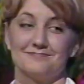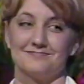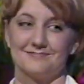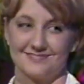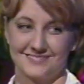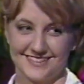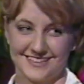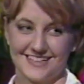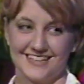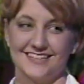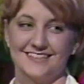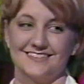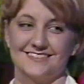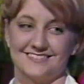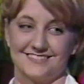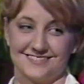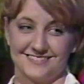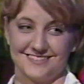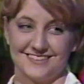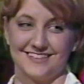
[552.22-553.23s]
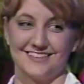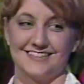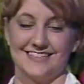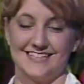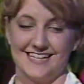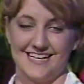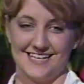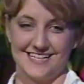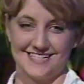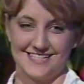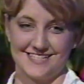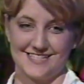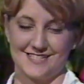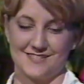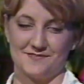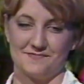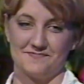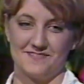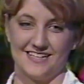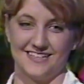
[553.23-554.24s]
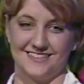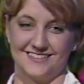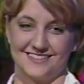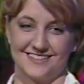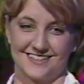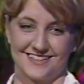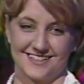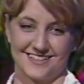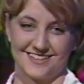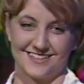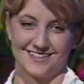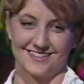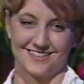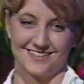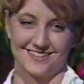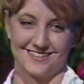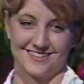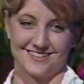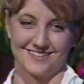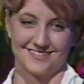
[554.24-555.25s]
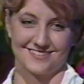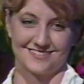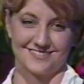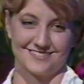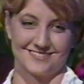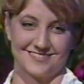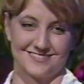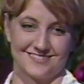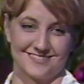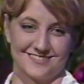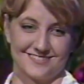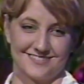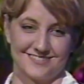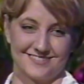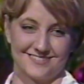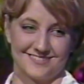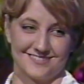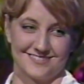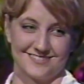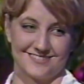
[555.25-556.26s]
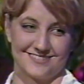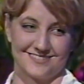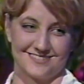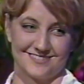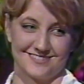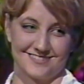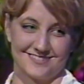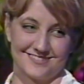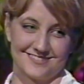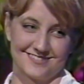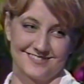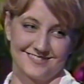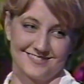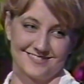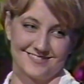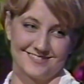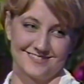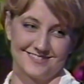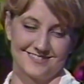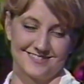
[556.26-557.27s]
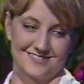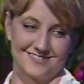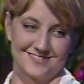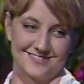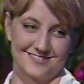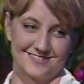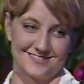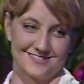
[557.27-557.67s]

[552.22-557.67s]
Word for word: student, it'll come in handy yes. for you. And um, I would be delighted to give it to you.